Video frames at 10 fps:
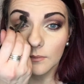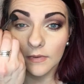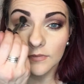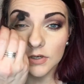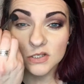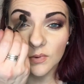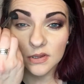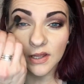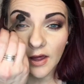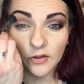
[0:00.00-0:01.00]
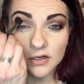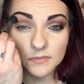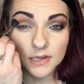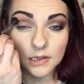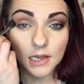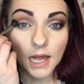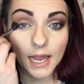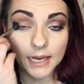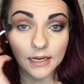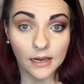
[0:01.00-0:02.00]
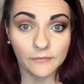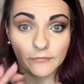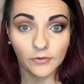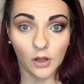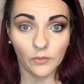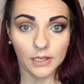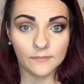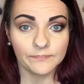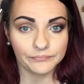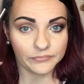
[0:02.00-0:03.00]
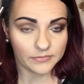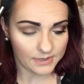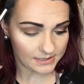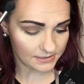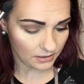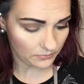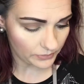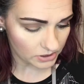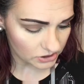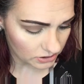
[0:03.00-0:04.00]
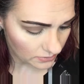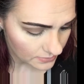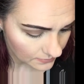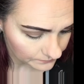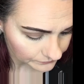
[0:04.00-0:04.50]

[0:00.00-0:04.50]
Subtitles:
But if you just want the color to be light and flowy, this is a good brush to use.